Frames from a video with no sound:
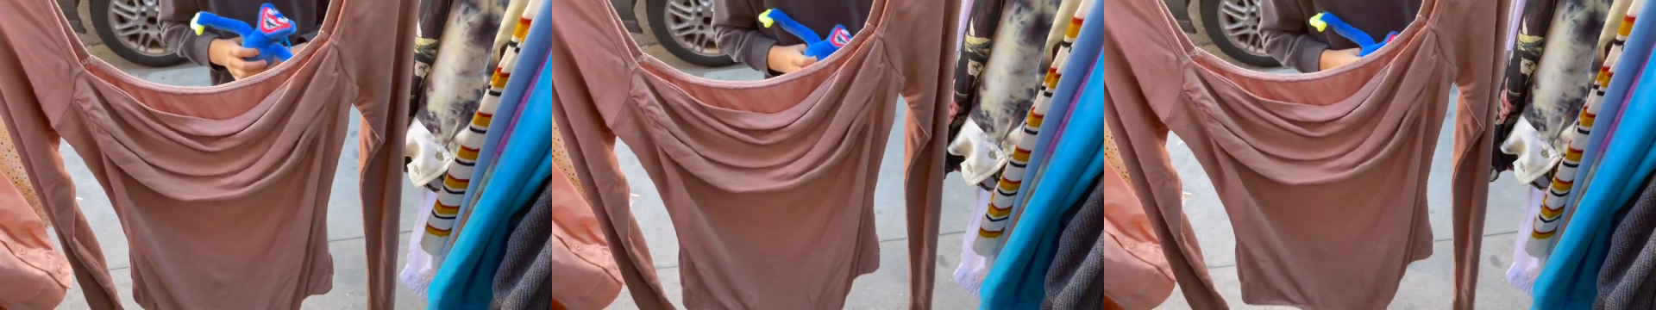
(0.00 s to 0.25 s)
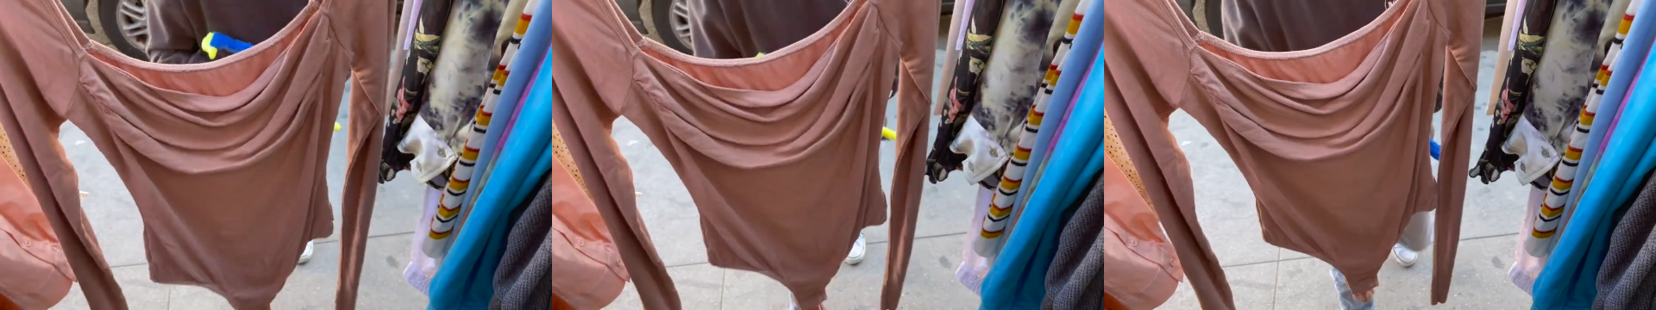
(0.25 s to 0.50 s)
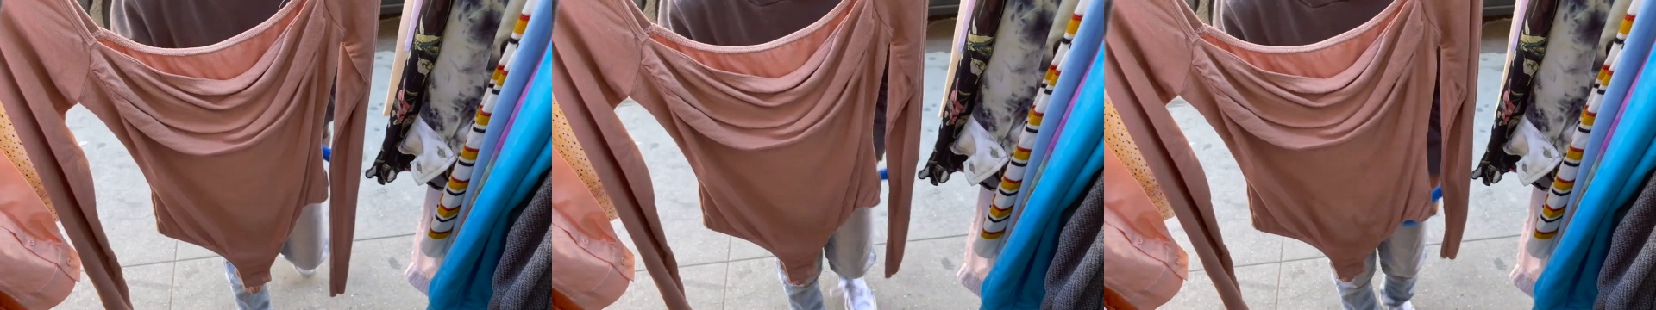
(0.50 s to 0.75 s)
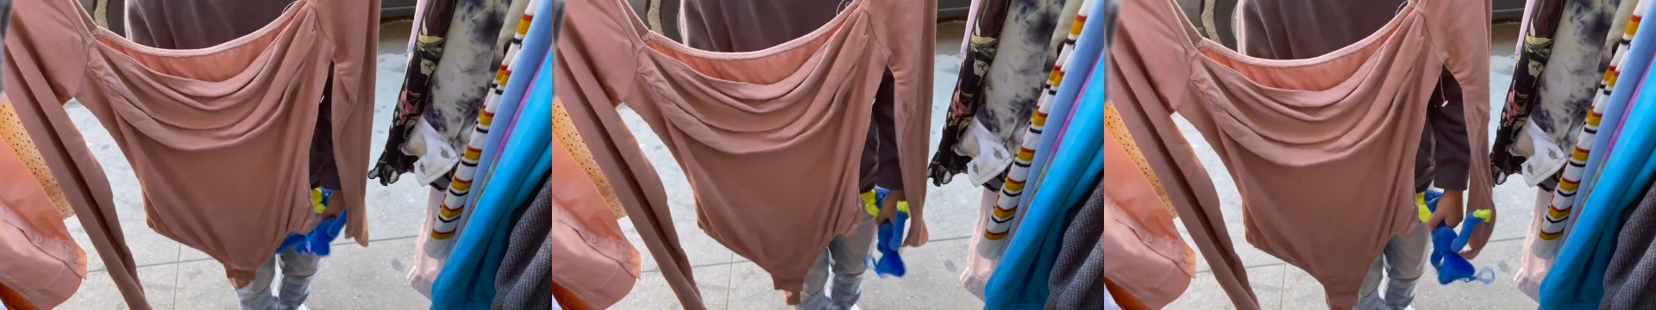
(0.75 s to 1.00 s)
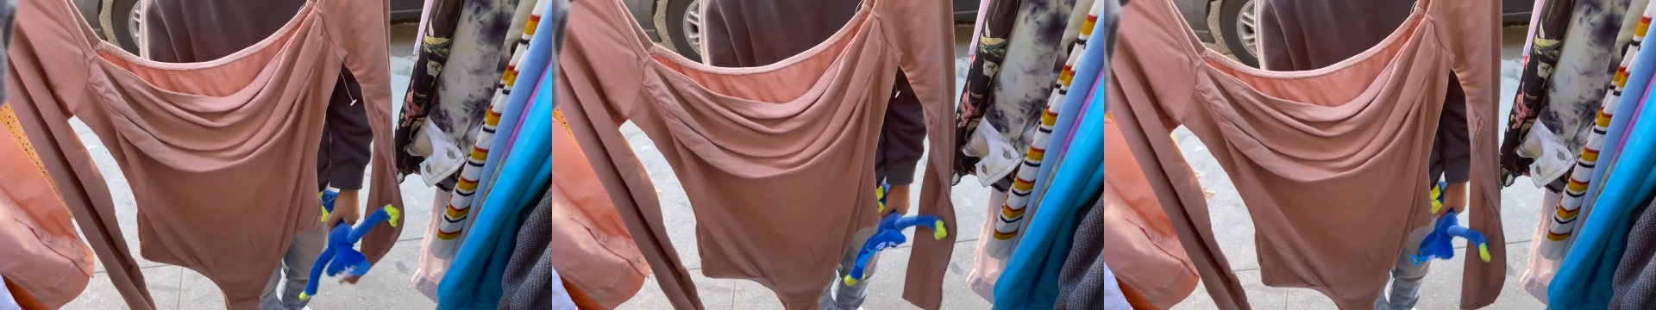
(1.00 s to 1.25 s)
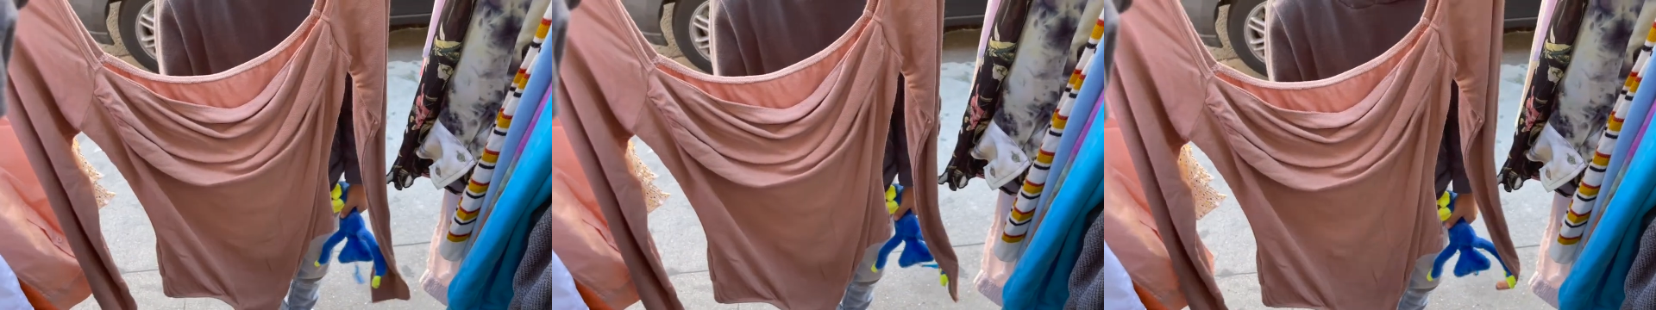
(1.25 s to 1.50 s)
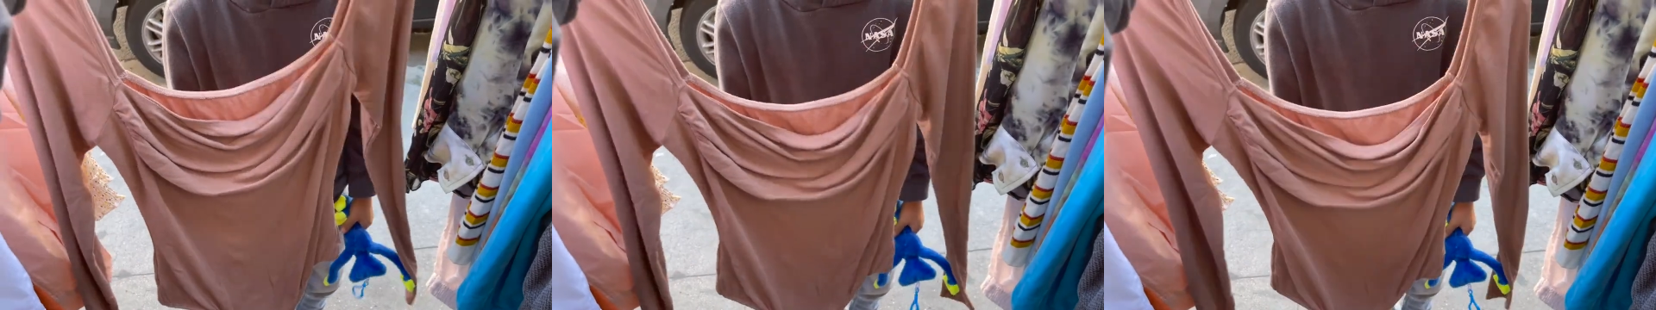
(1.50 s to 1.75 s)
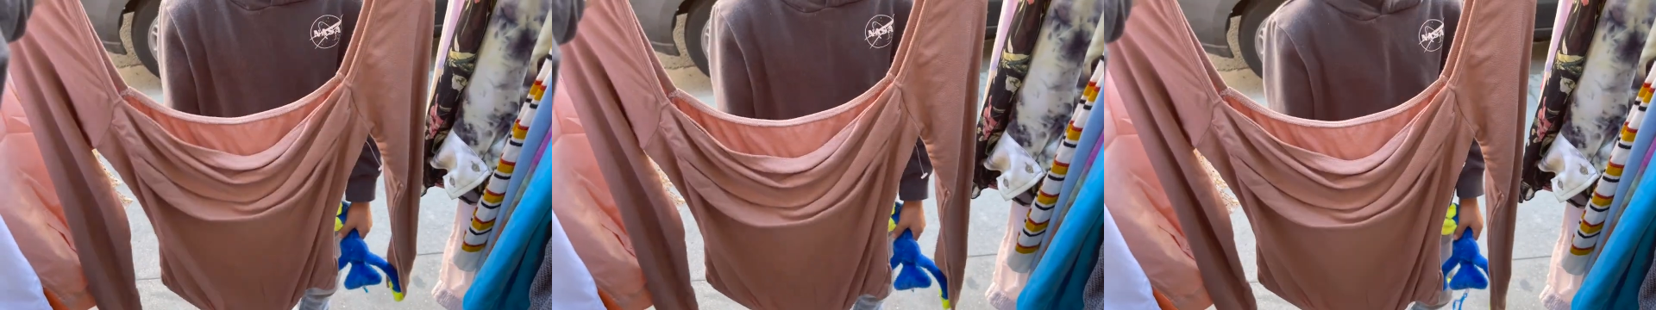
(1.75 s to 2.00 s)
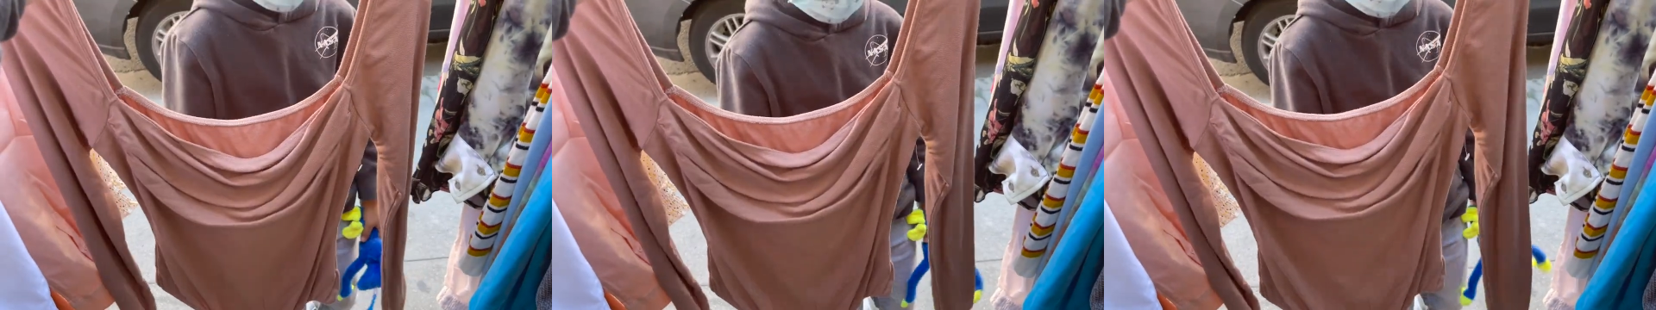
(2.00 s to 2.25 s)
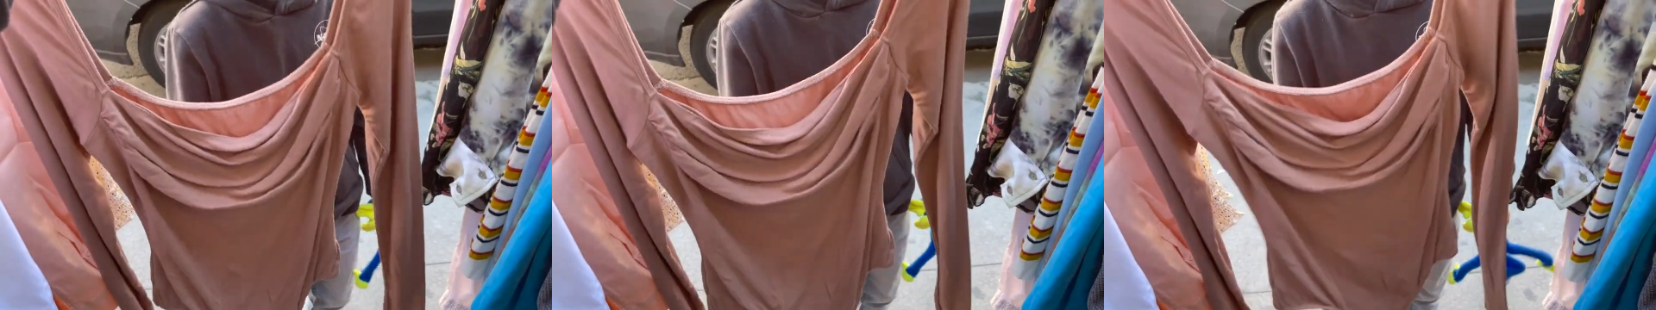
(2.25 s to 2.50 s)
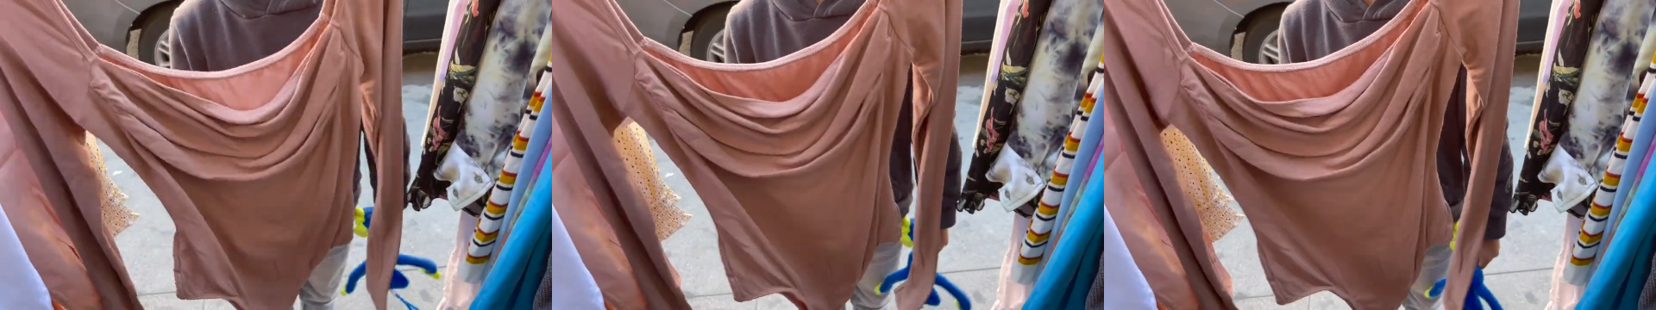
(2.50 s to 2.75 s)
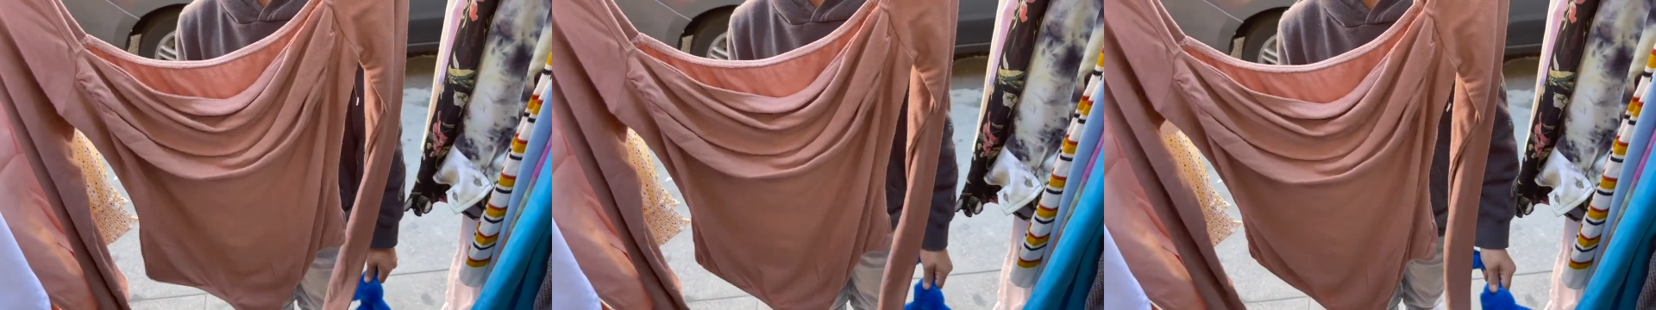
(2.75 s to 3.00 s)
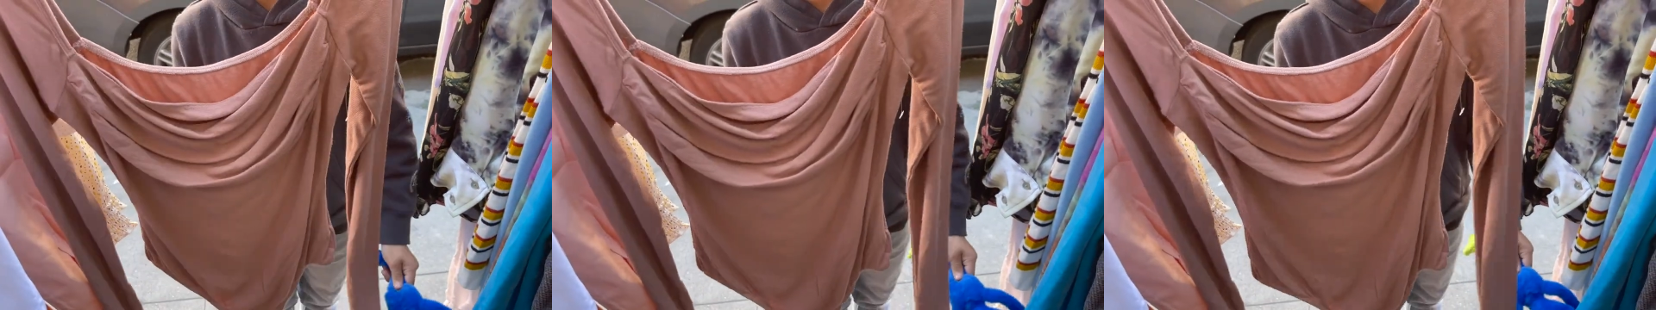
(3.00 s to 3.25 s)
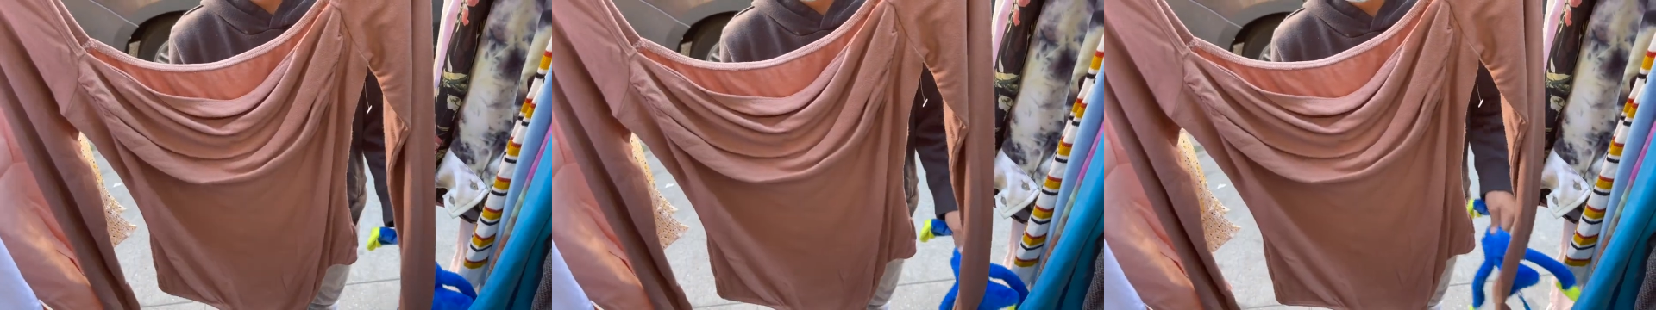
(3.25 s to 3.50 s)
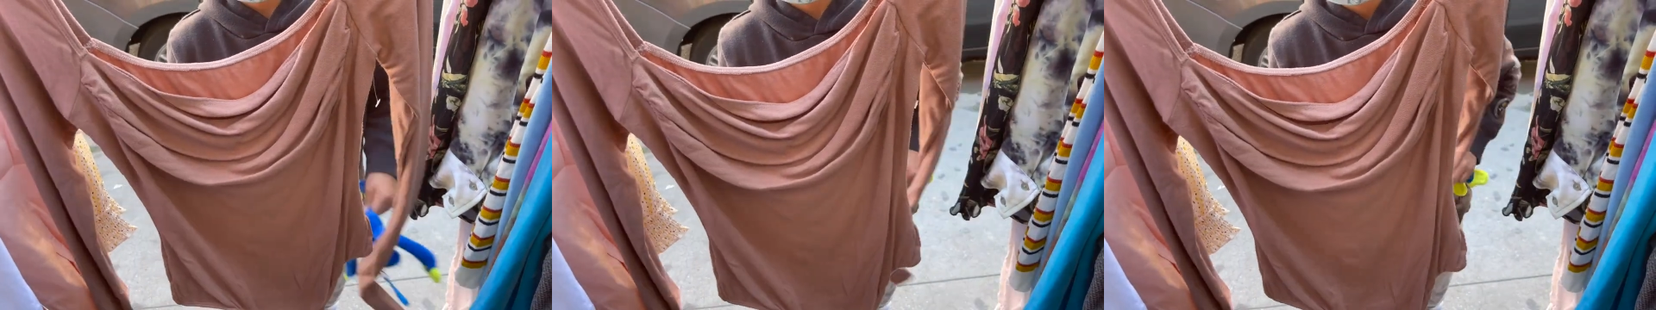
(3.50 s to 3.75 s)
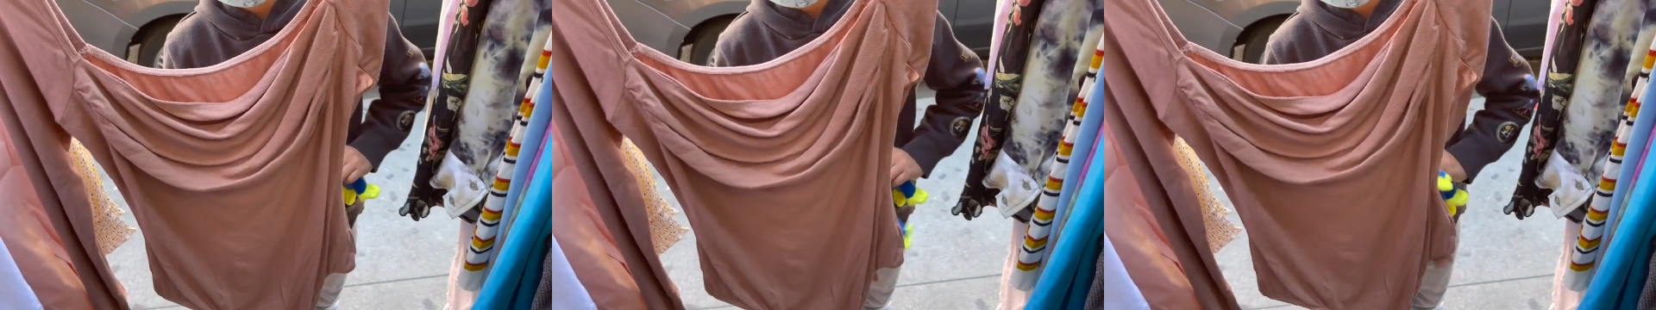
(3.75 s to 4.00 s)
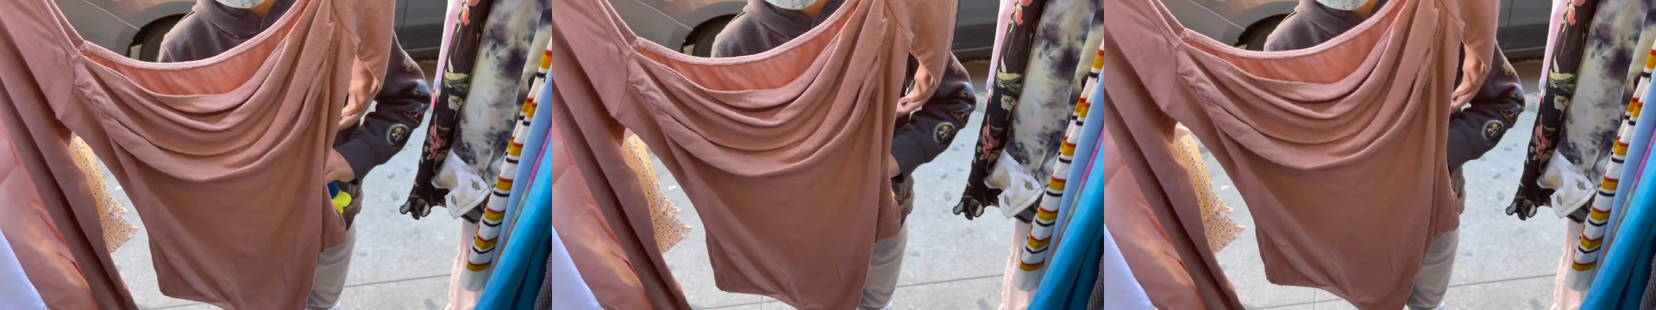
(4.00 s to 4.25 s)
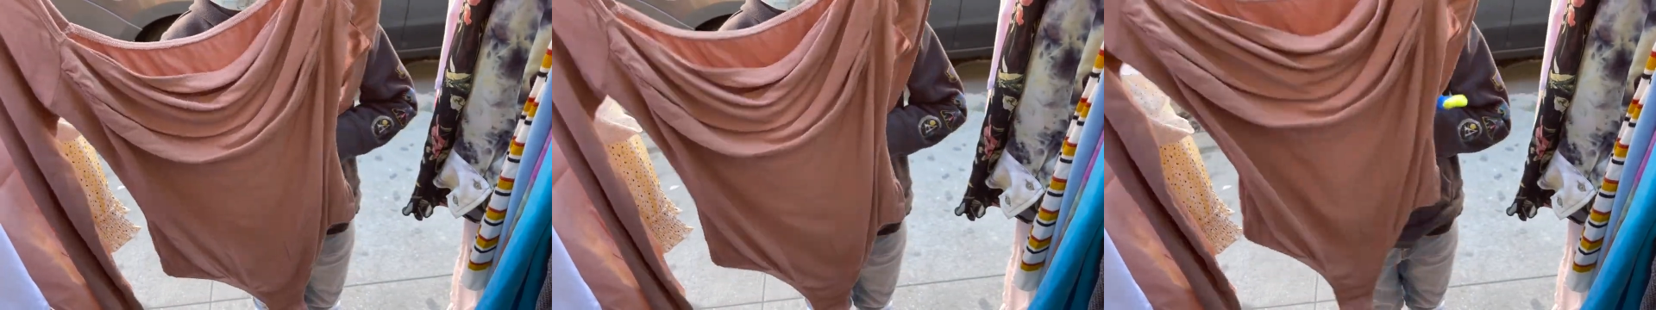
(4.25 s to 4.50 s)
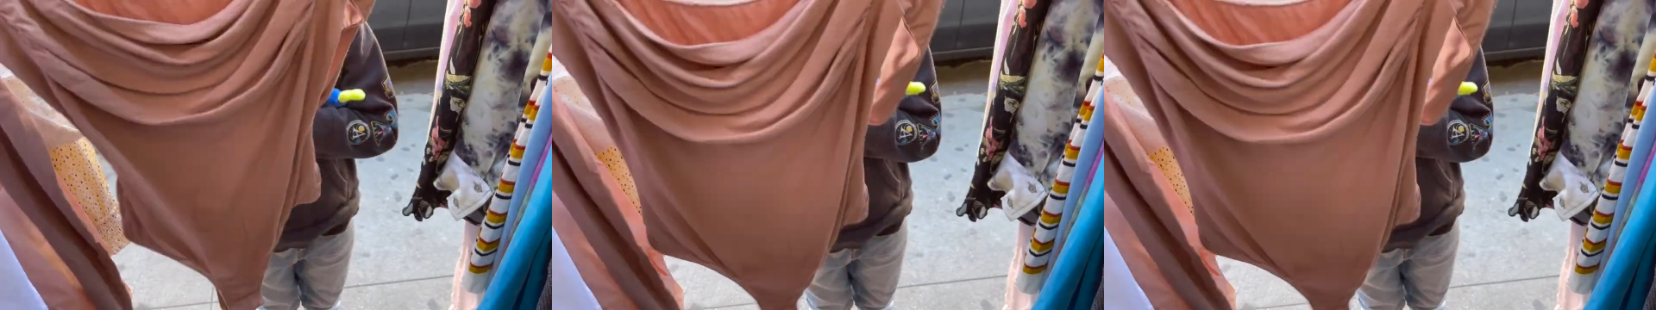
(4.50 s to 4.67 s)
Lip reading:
Nobody's mouth can be seen.